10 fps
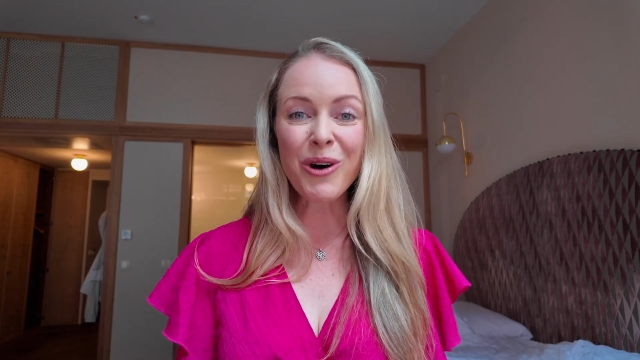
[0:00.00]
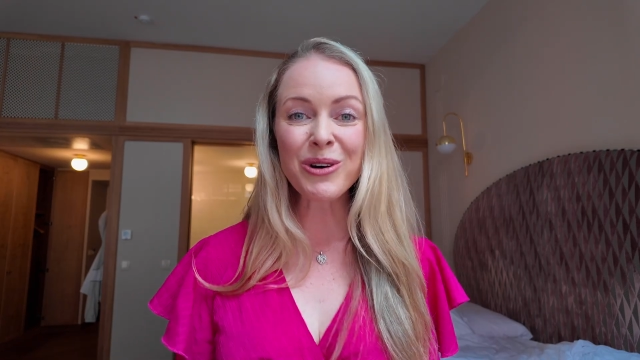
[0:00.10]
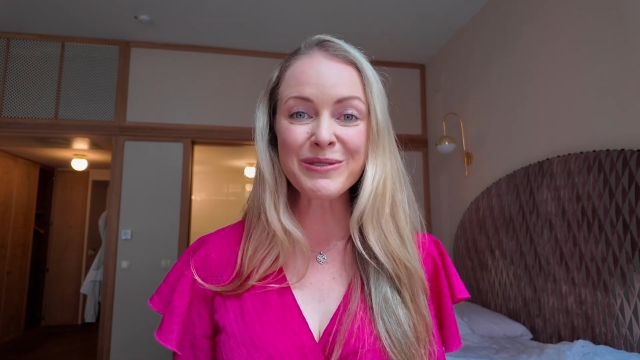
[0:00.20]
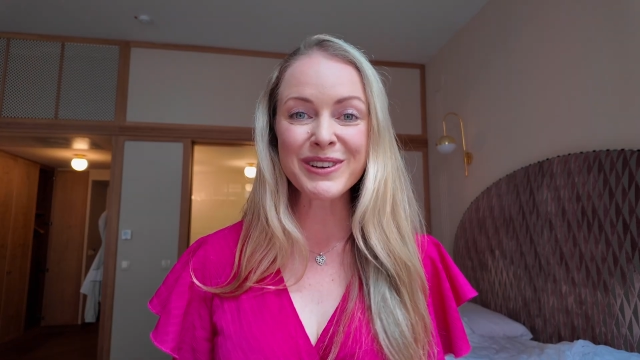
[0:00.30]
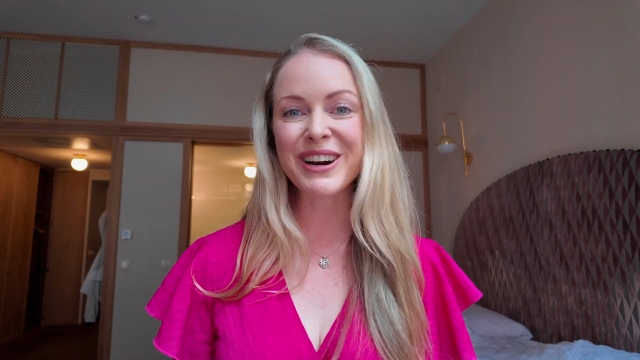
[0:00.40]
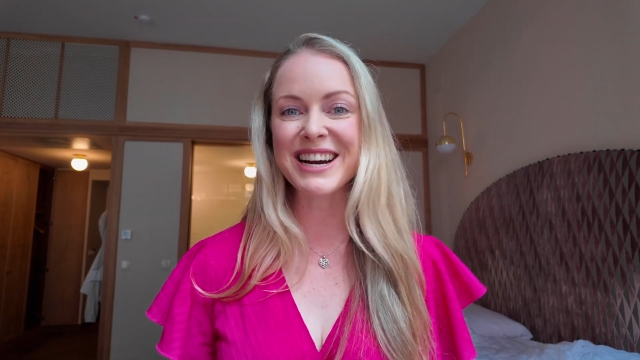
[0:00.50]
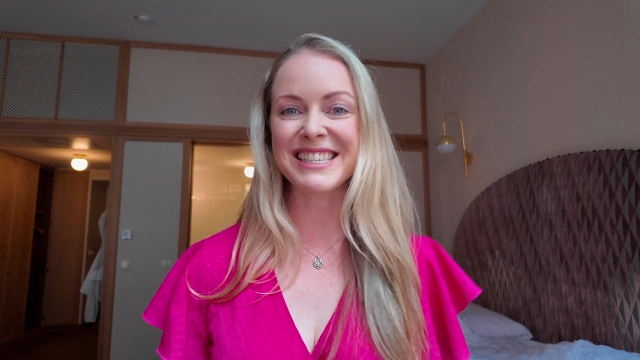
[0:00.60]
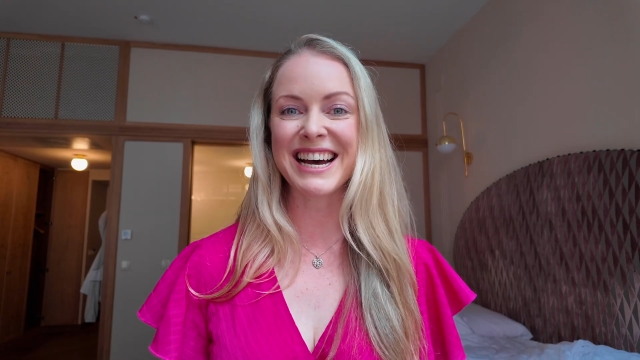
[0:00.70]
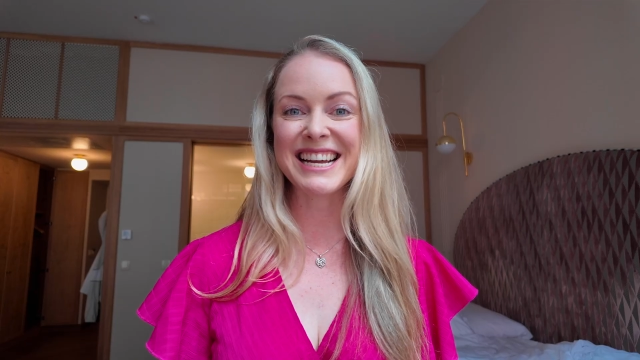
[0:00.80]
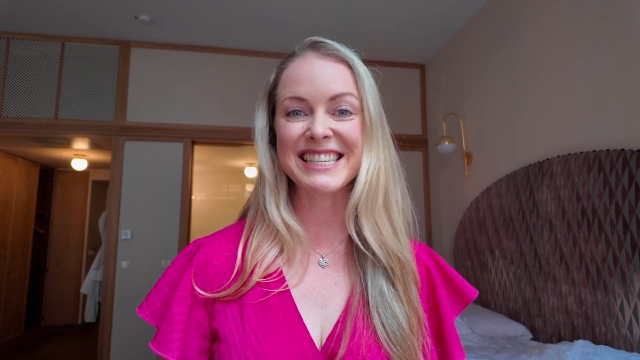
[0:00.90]
all of the great
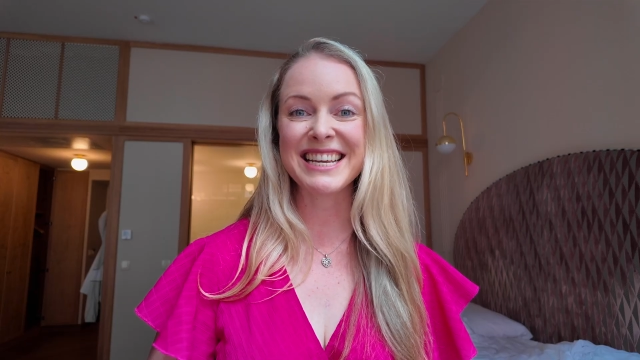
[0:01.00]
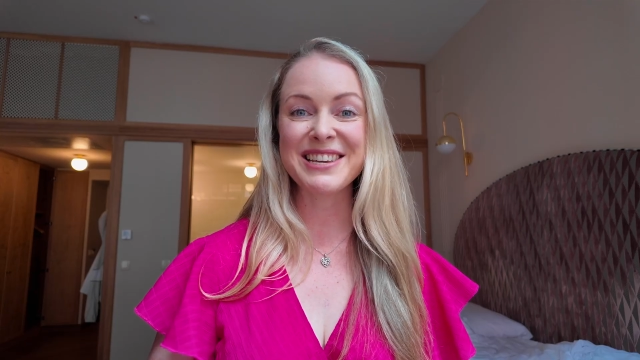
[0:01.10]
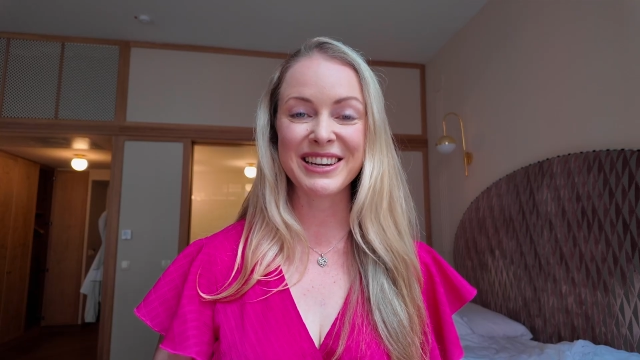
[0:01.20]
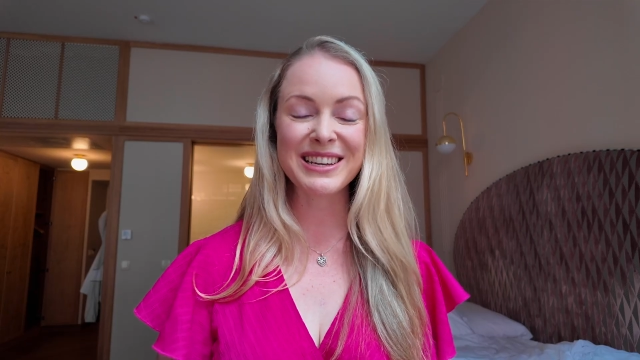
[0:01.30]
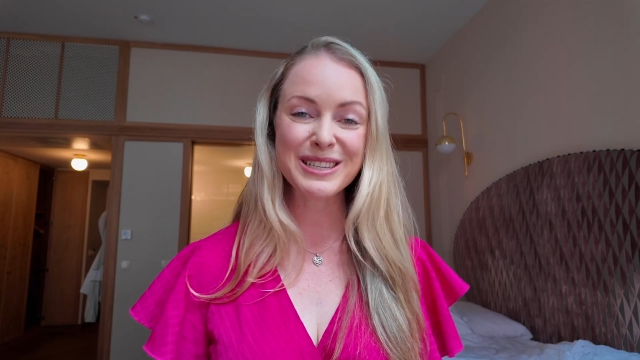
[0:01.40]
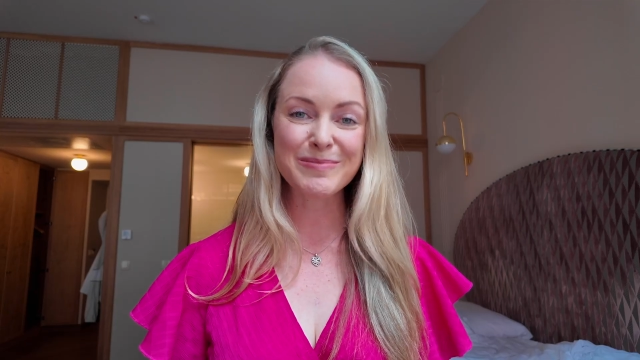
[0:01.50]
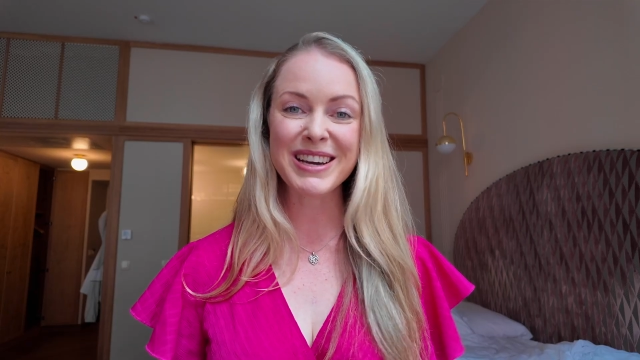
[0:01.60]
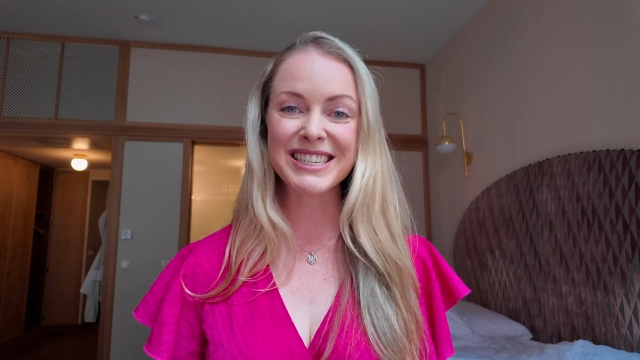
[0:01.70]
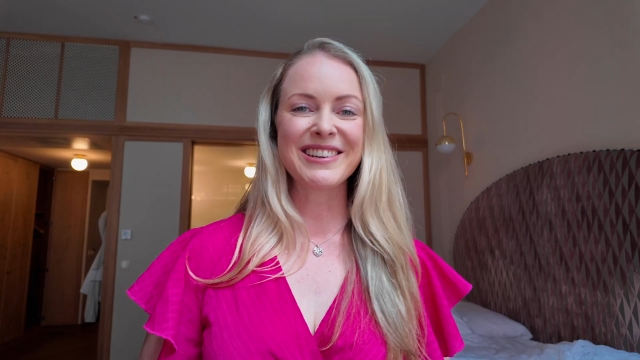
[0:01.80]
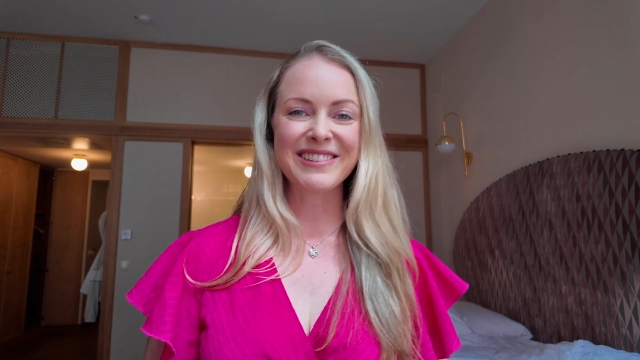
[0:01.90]
sites that you can
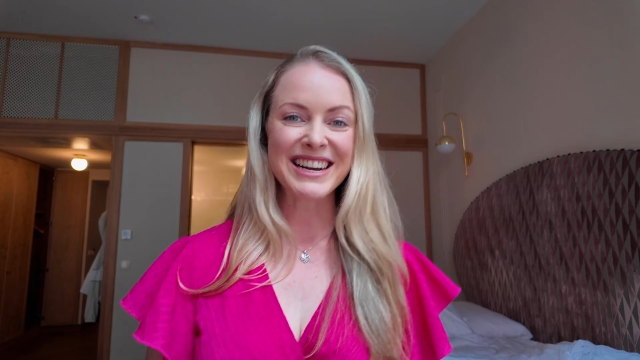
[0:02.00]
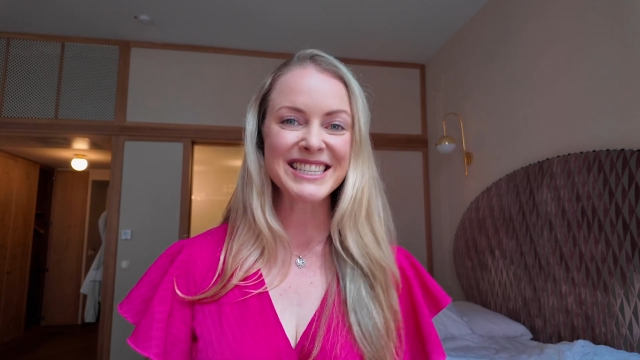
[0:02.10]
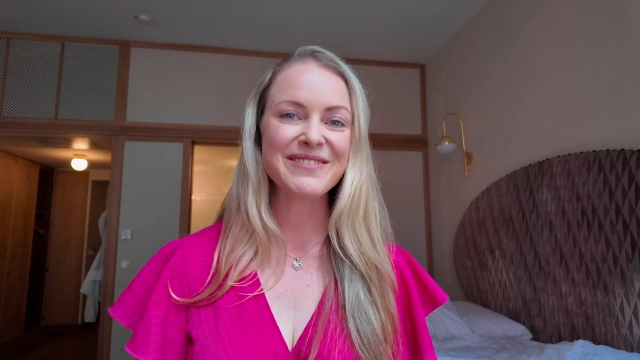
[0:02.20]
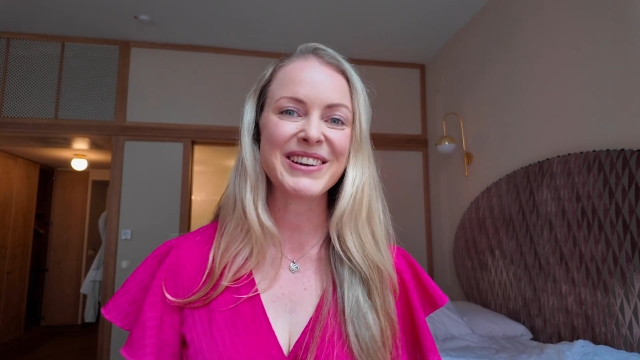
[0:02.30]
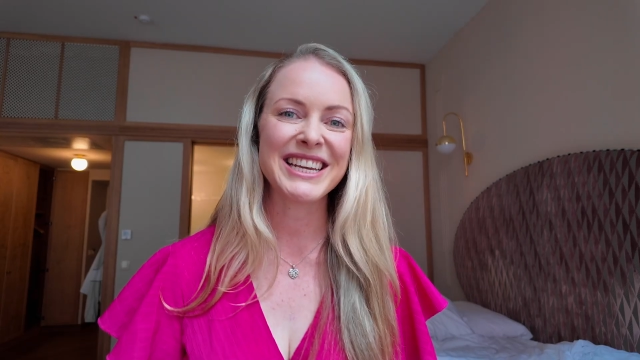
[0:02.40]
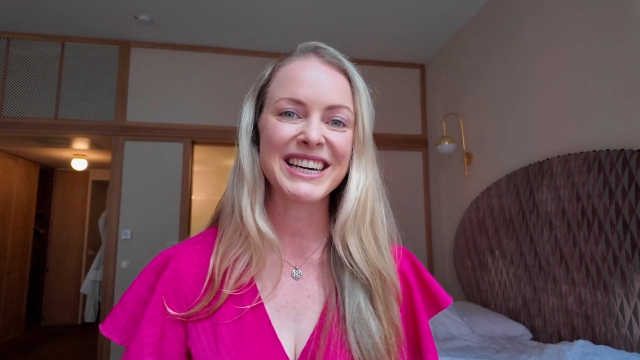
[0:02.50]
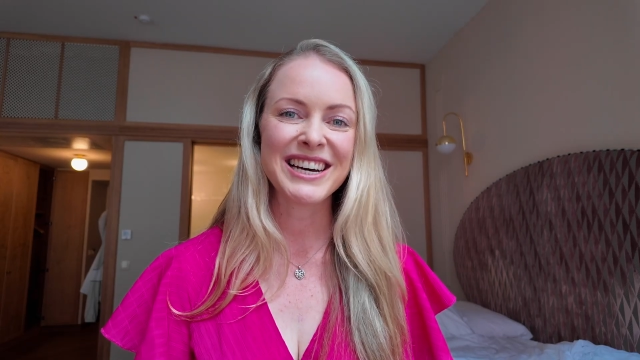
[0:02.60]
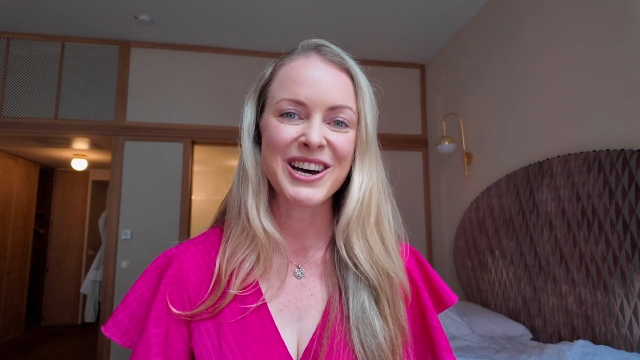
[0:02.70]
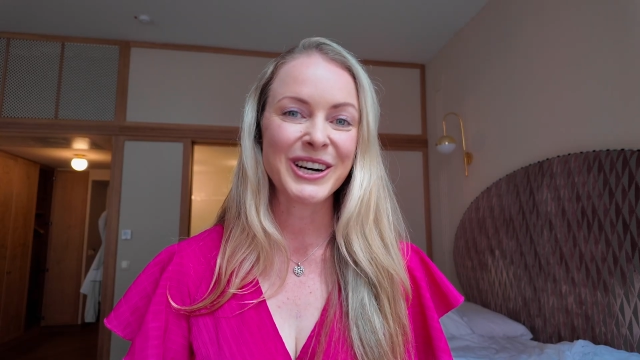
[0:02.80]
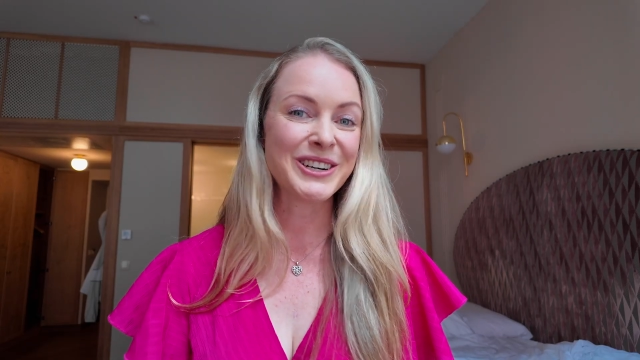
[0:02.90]
expect throughout
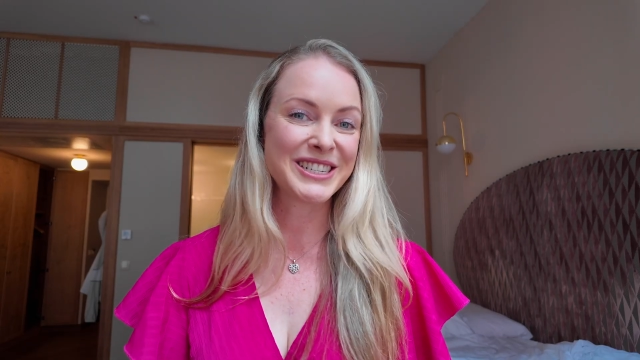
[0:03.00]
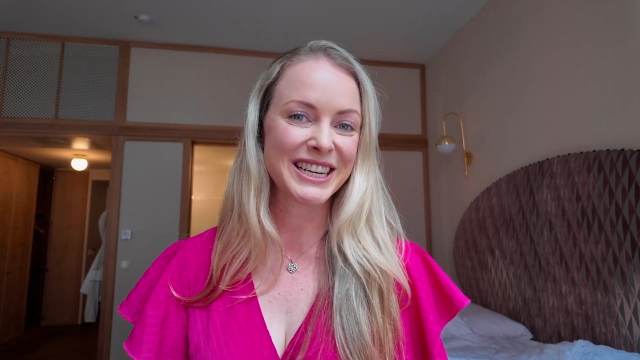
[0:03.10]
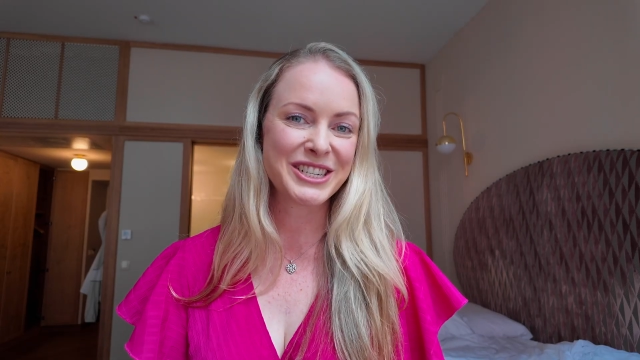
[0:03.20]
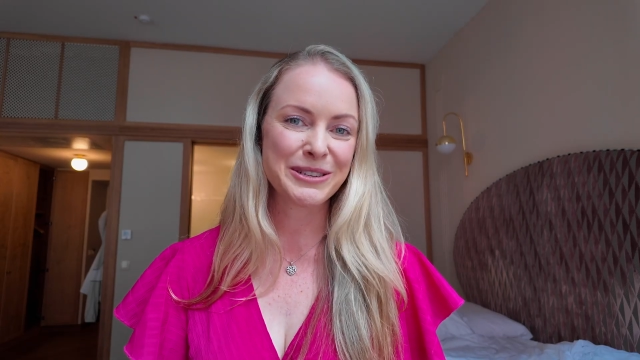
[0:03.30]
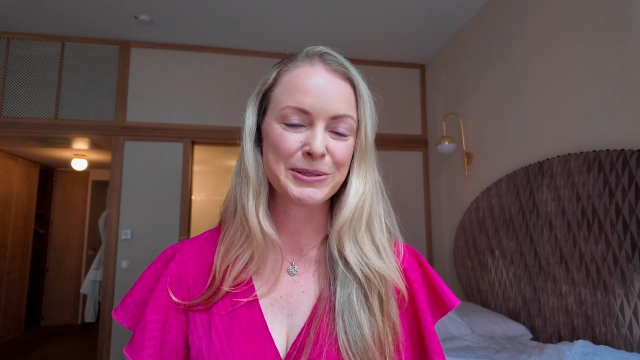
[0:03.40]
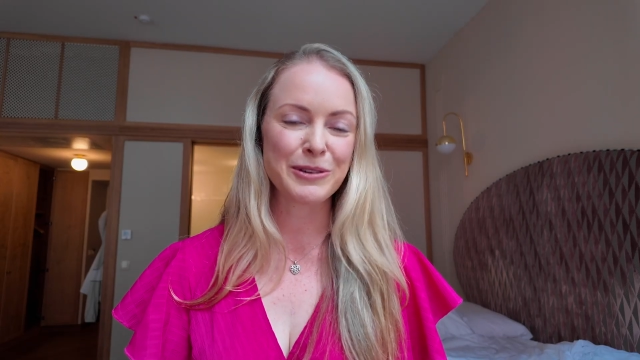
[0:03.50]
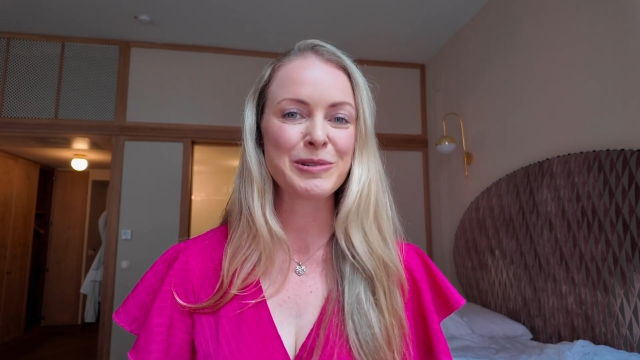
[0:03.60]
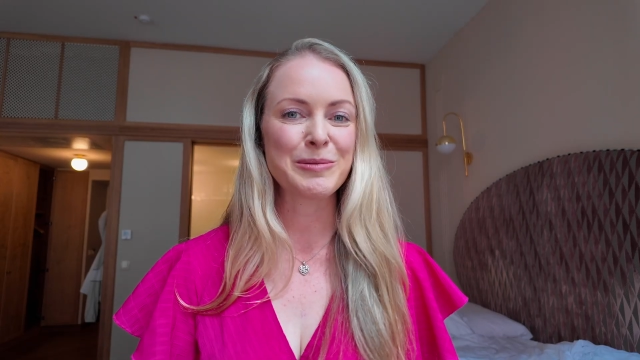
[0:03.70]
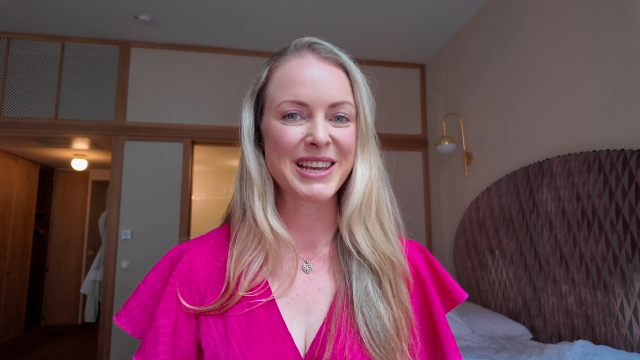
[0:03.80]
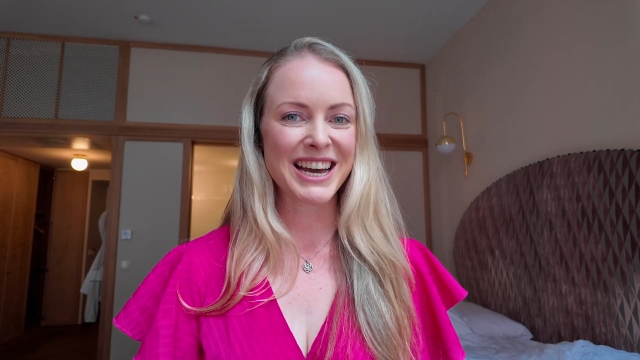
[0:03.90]
Slovenia on day trips from
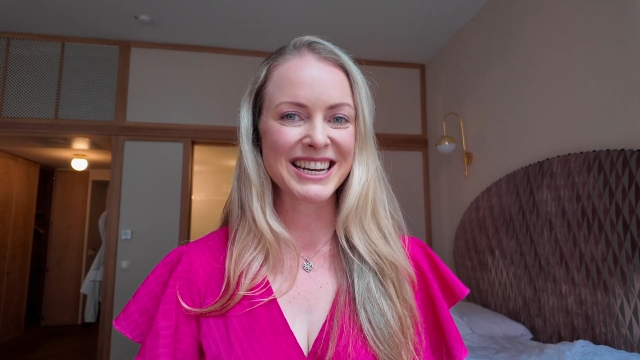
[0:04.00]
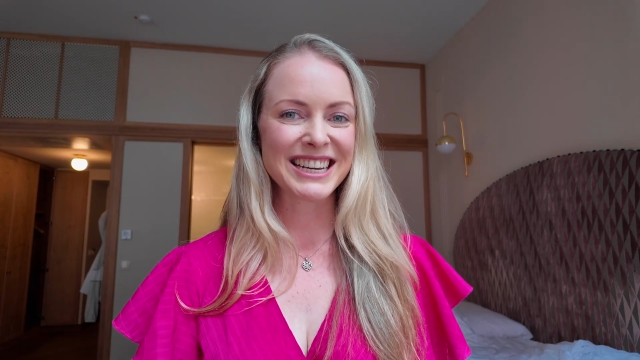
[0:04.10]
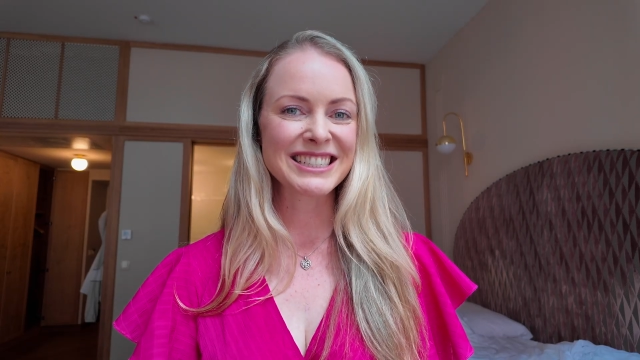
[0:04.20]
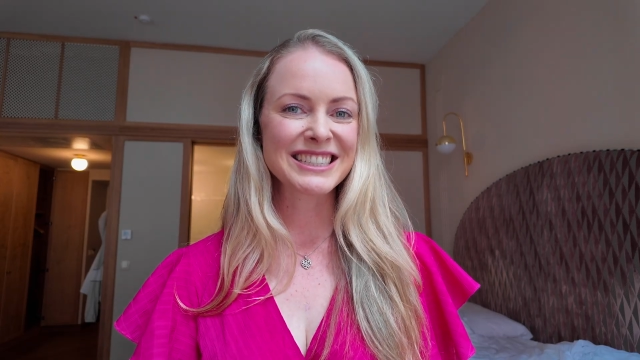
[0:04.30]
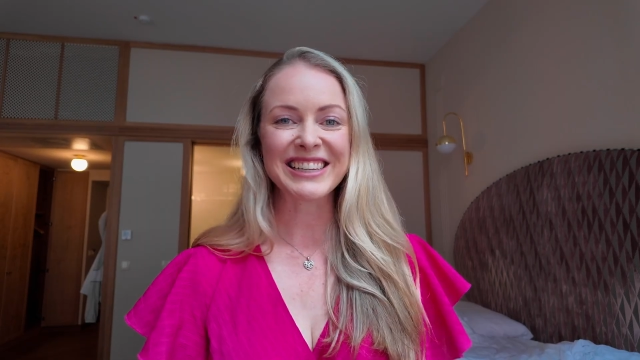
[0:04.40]
Ljubljana.